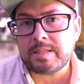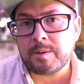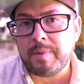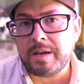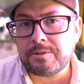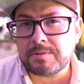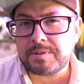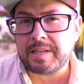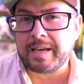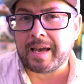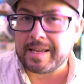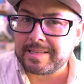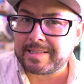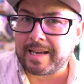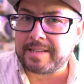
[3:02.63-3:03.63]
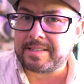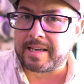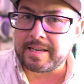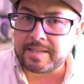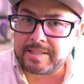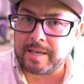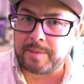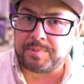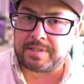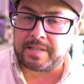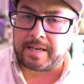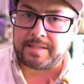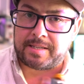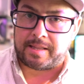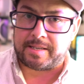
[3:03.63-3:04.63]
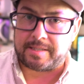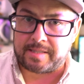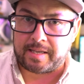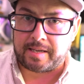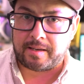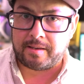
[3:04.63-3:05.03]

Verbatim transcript: some interesting insights and tips into this thing.